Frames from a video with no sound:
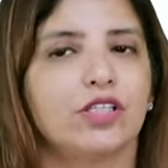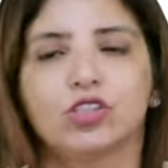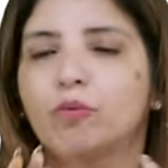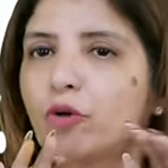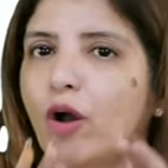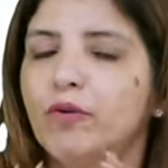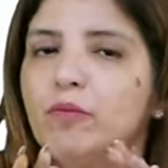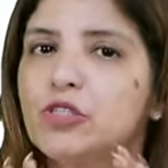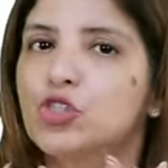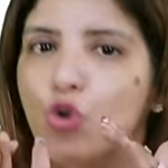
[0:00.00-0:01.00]
The problem
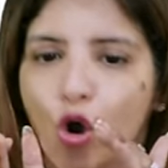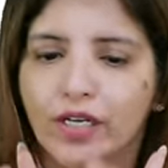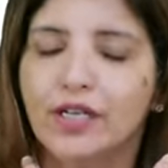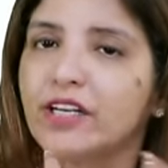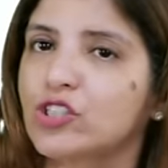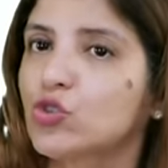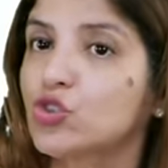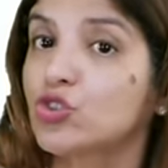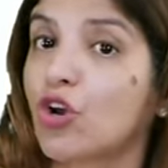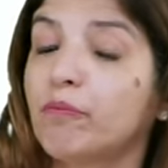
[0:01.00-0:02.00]
is not in
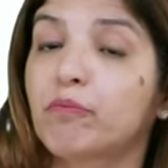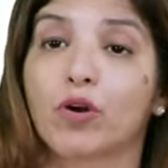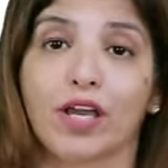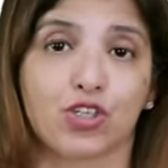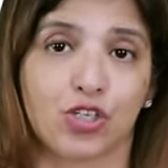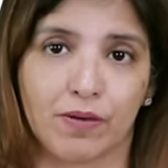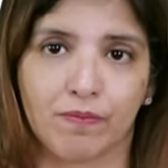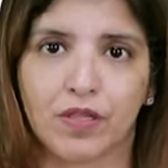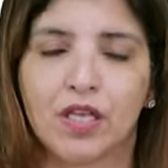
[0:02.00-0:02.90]
testosterone production.